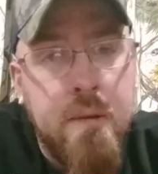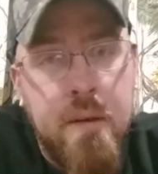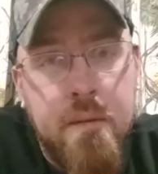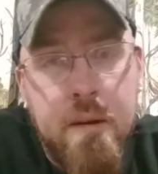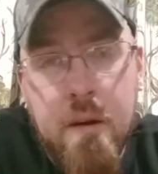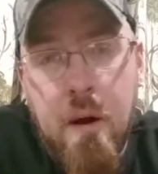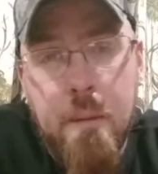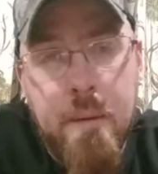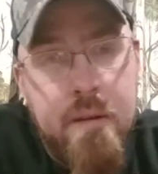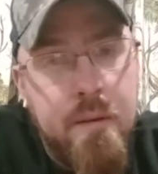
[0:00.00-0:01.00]
Leave in the
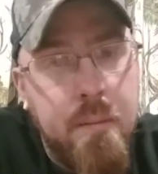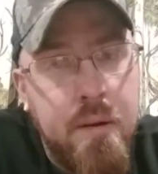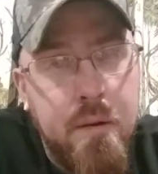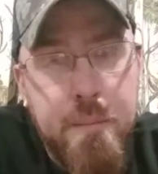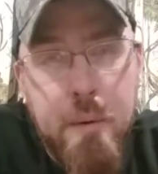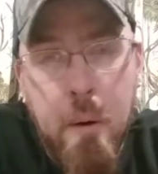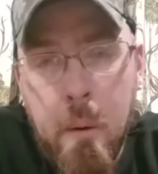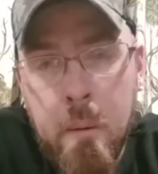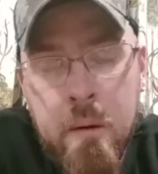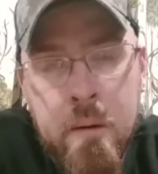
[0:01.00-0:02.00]
comments. I'm going to do a
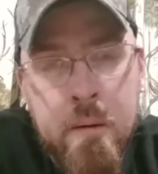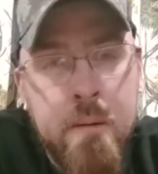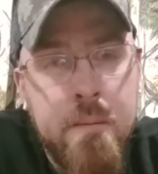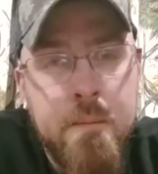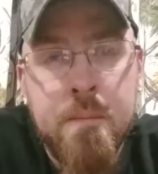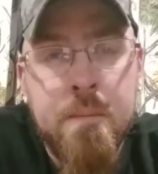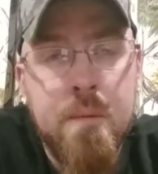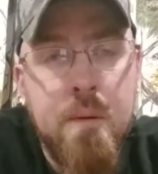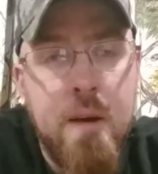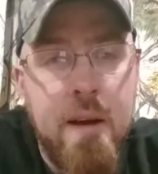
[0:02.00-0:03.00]
poll.
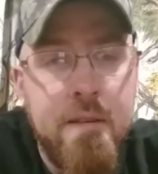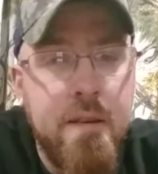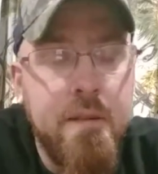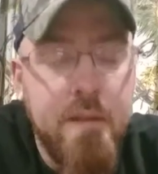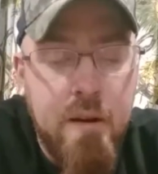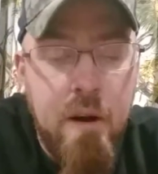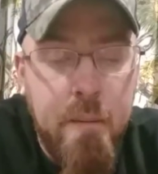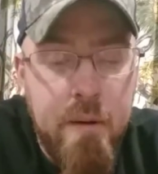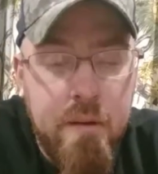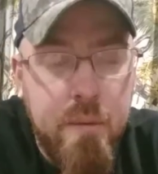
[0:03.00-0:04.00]
You guys leave in the
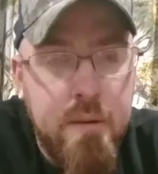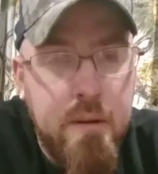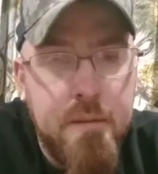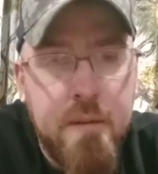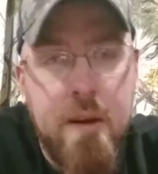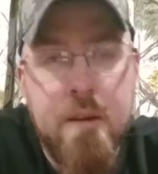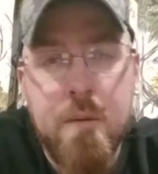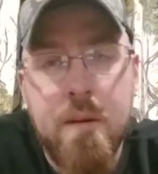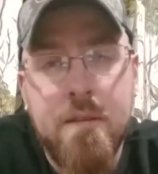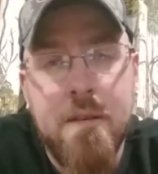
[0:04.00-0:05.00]
comments what tough guy
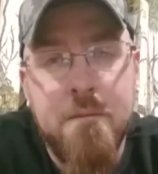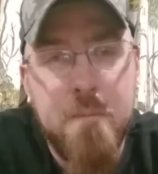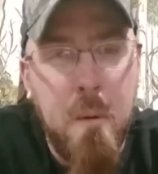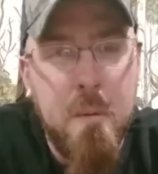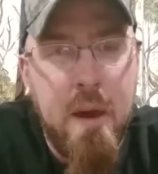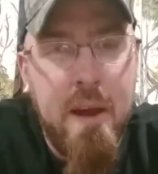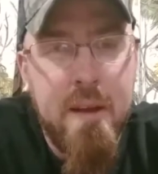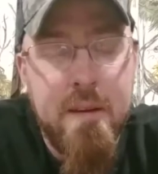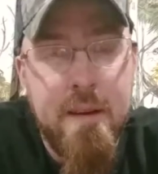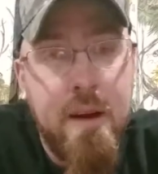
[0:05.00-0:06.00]
you want to see a full
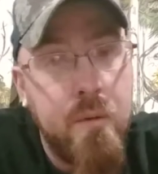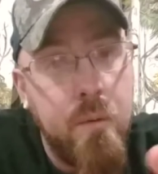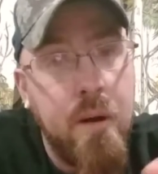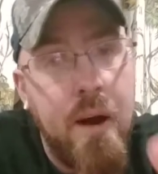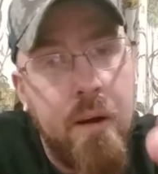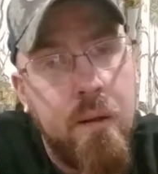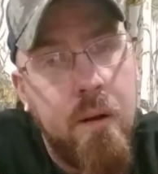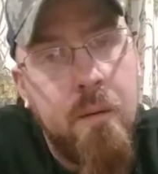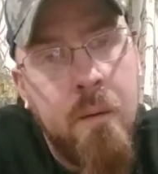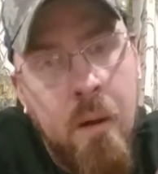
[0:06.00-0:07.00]
can go down or
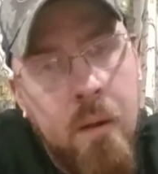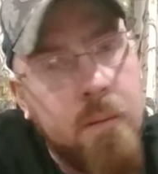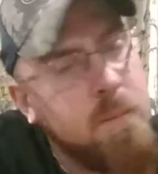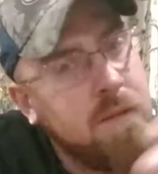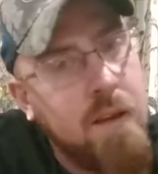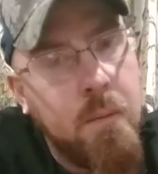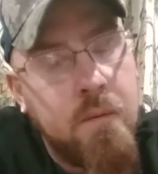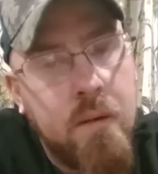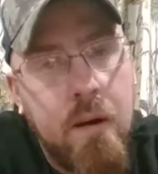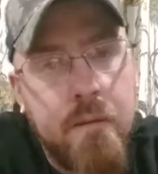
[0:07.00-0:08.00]
outlaw. Same
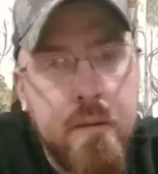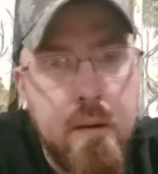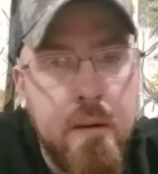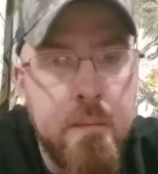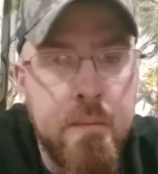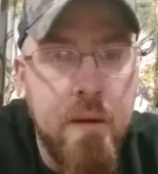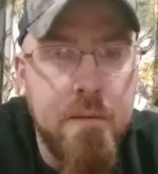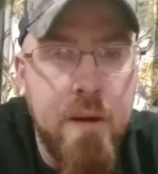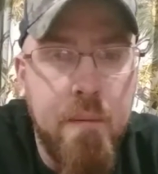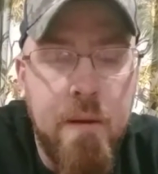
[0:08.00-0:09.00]
stuff, you know.
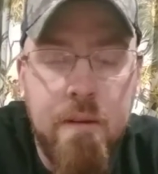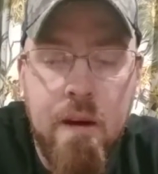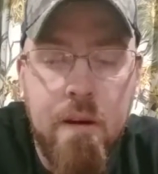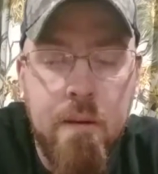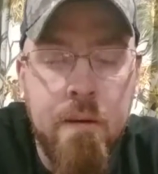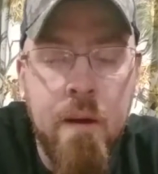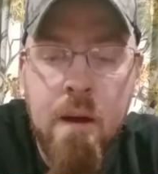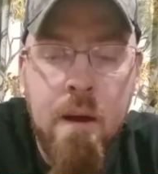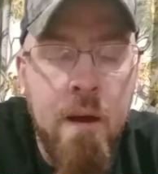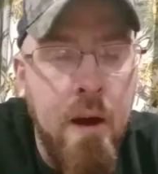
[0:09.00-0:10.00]
Tough guy makes outlaw.
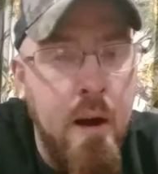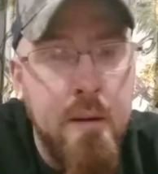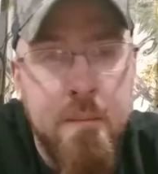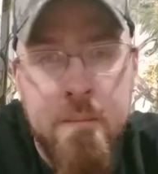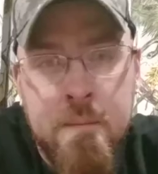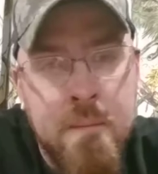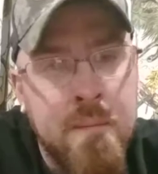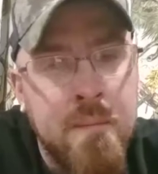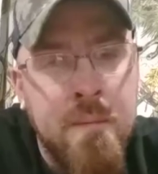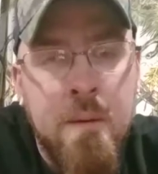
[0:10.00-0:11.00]
Um,
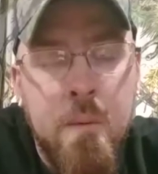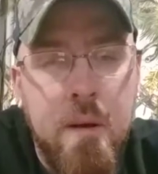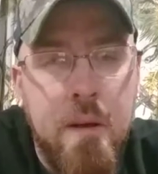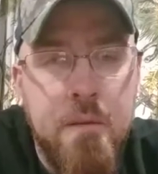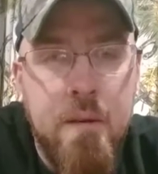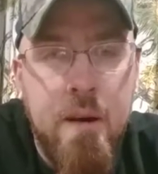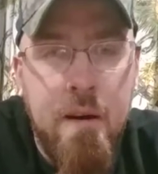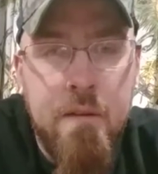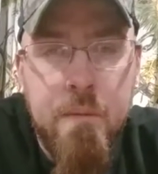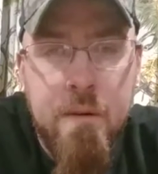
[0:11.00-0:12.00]
whatever you
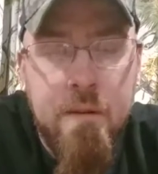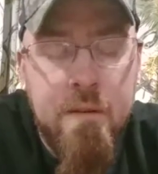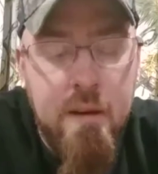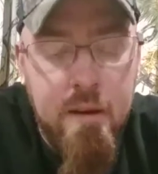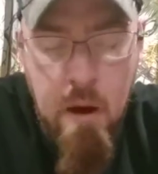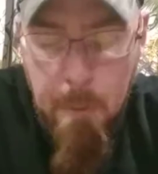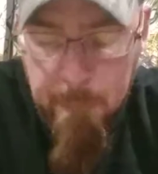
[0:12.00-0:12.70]
guys want to see.